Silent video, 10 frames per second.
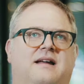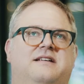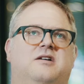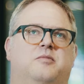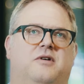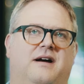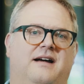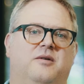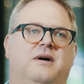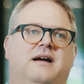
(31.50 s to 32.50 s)
The
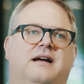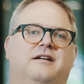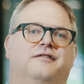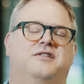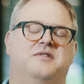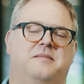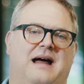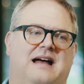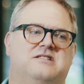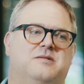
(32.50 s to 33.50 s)
O'Brien way of doing
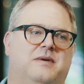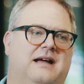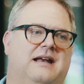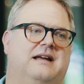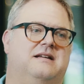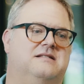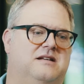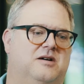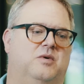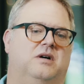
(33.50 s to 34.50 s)
master planning is,
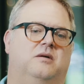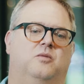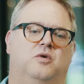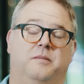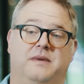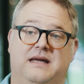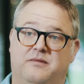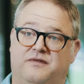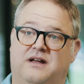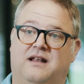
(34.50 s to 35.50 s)
we'll meet
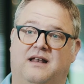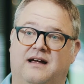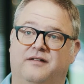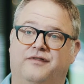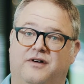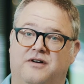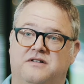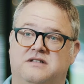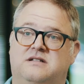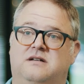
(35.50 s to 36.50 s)
with the client
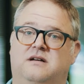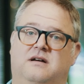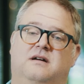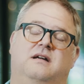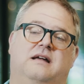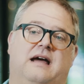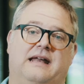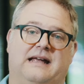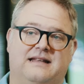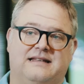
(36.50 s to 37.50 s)
first, kind
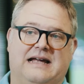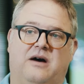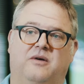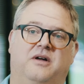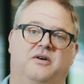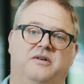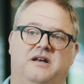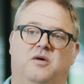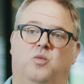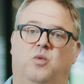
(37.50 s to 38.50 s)
of get the download,
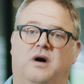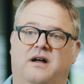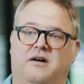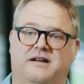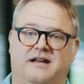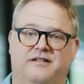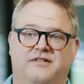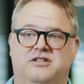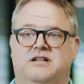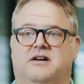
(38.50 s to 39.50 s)
what are they
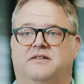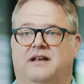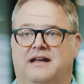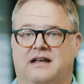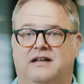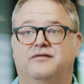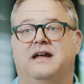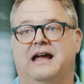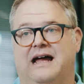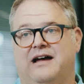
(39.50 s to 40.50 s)
envisioning on the land if
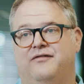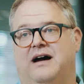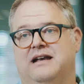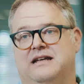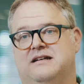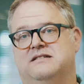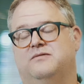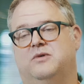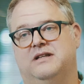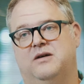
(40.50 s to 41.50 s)
they have ideas
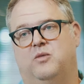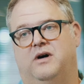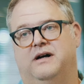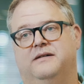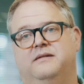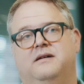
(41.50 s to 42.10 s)
of what they want.